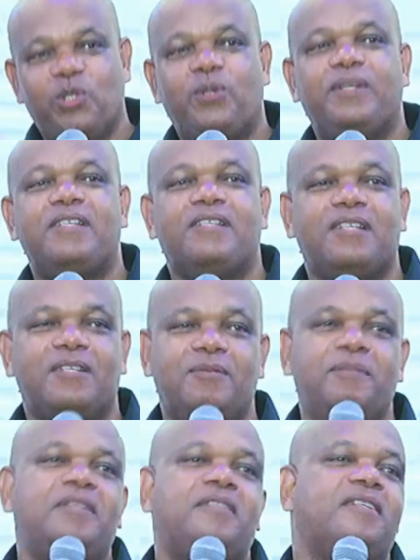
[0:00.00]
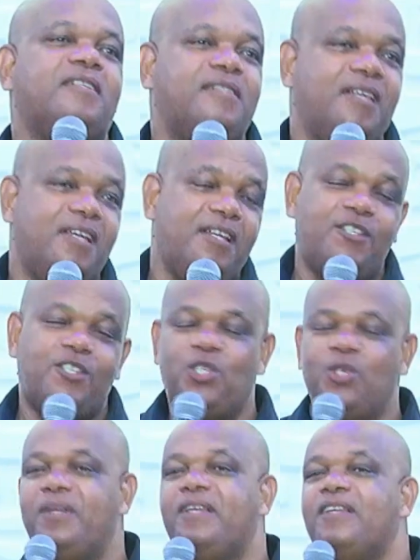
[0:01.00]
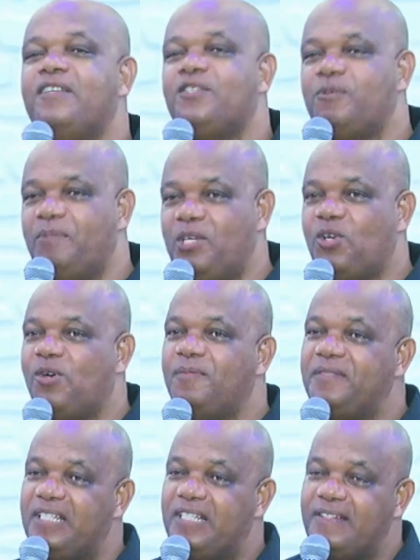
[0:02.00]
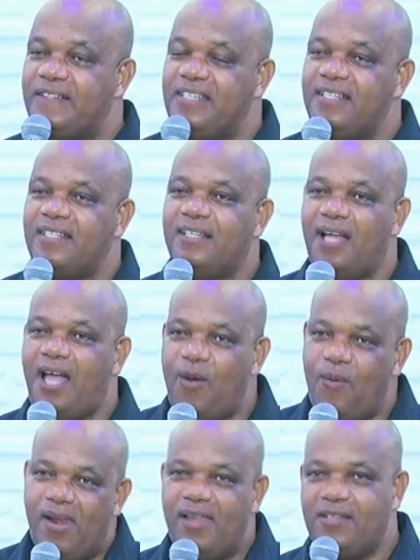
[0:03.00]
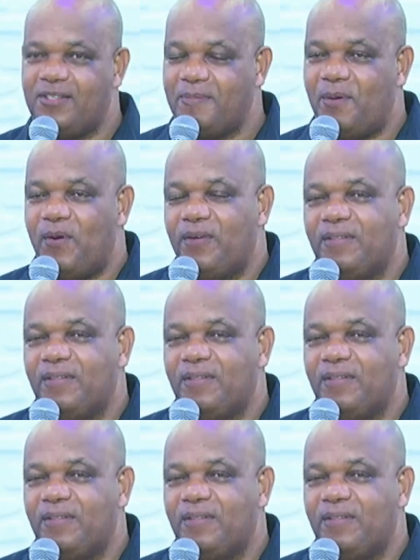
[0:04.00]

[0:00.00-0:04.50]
is admitted there, is doing his BCom degree, our last born.